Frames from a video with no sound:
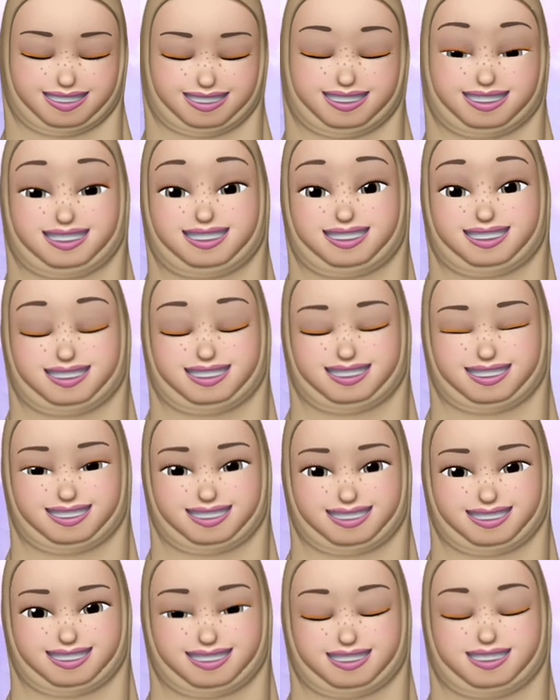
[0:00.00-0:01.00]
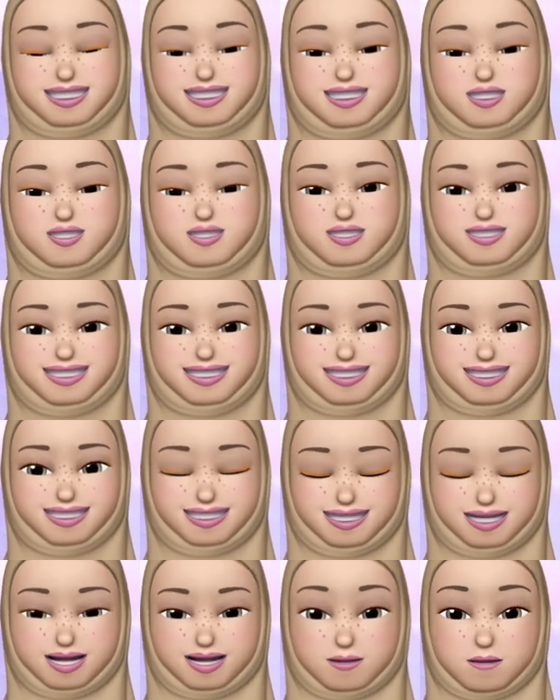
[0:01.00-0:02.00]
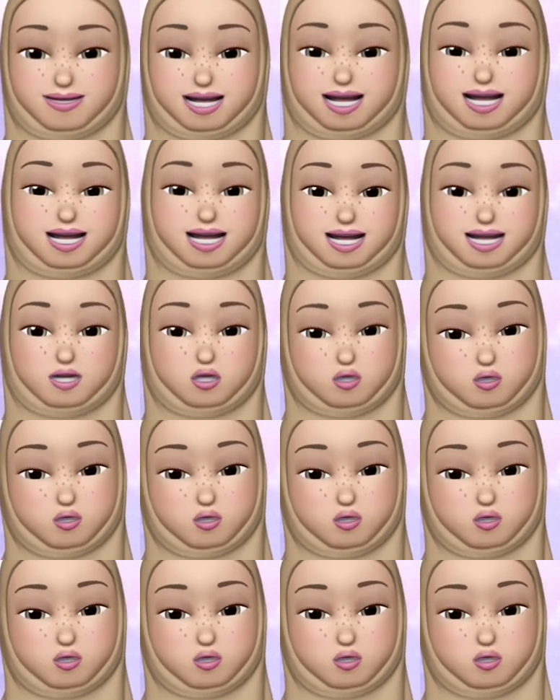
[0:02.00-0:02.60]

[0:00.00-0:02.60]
can determine the shortest distance